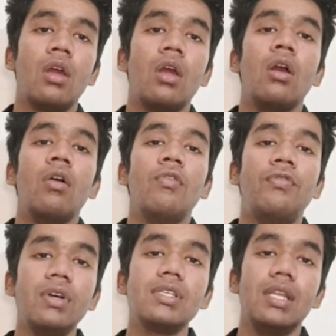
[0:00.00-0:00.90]

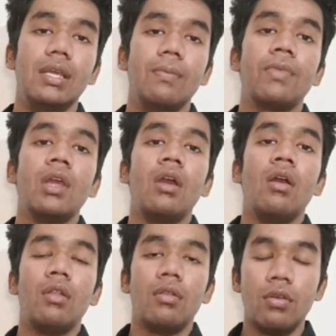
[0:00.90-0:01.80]
Firstly, the
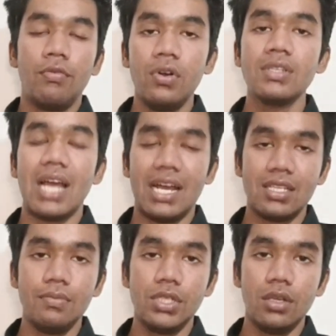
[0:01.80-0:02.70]
first
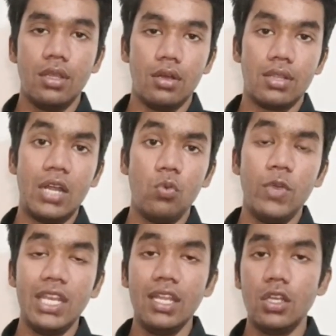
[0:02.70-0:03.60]
assumption here that we need
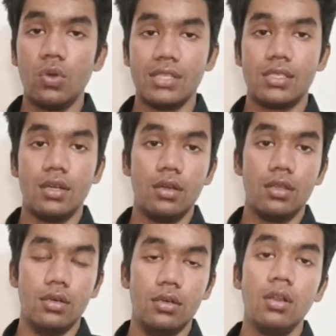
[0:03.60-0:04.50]
to consider here
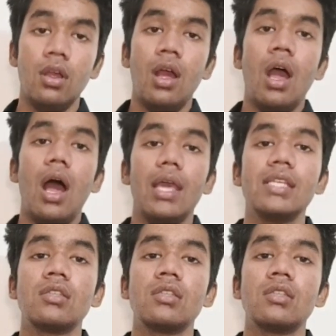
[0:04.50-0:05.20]
is